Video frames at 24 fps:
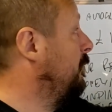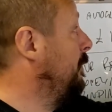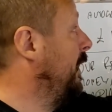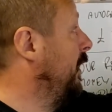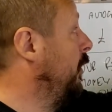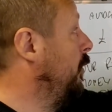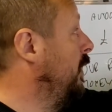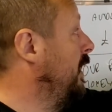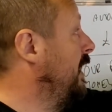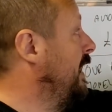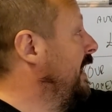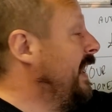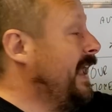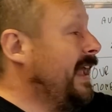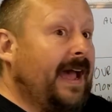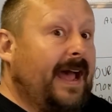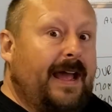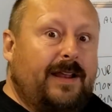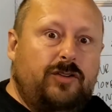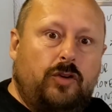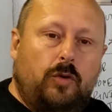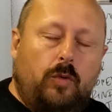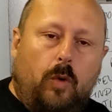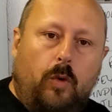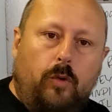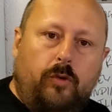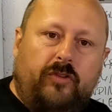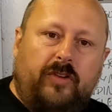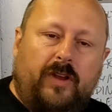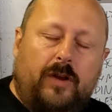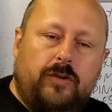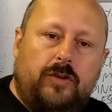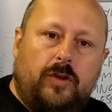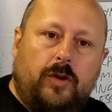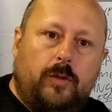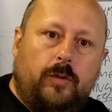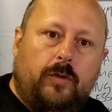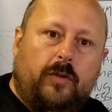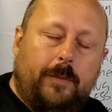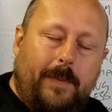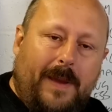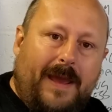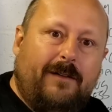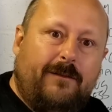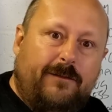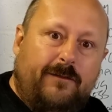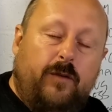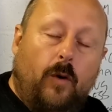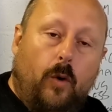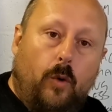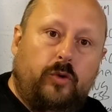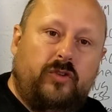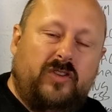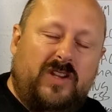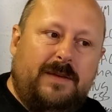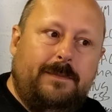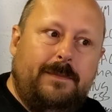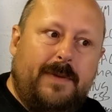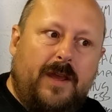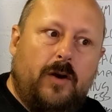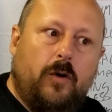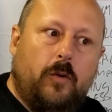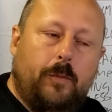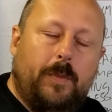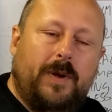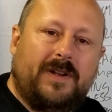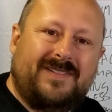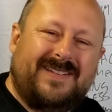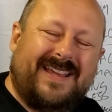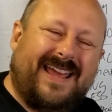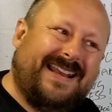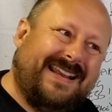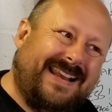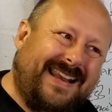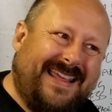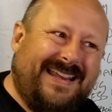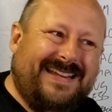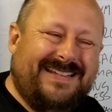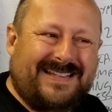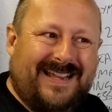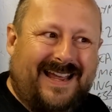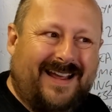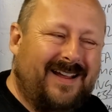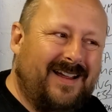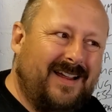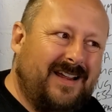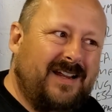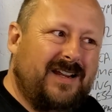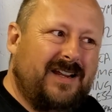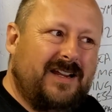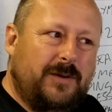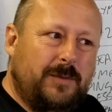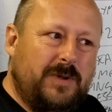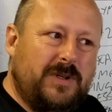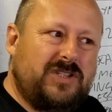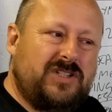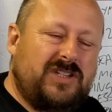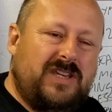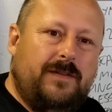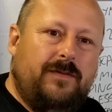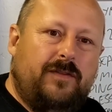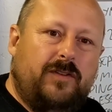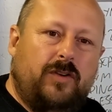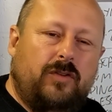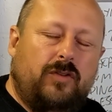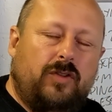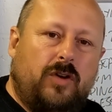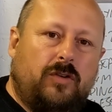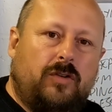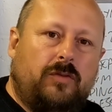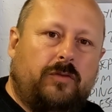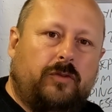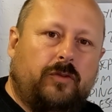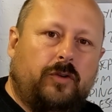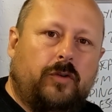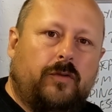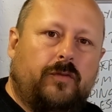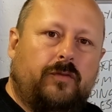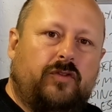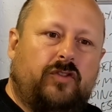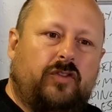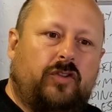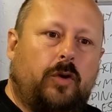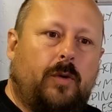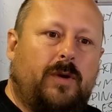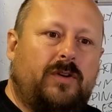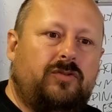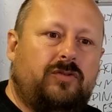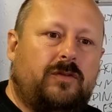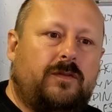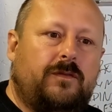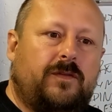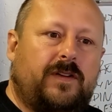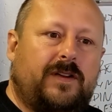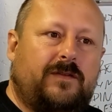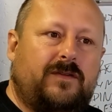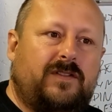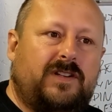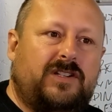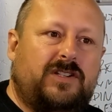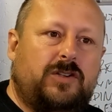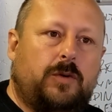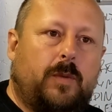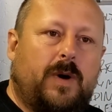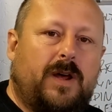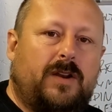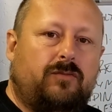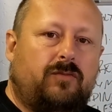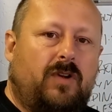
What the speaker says: mil, and you also use about 40 mil per 10 litre, which gives you the sort of 250 to 1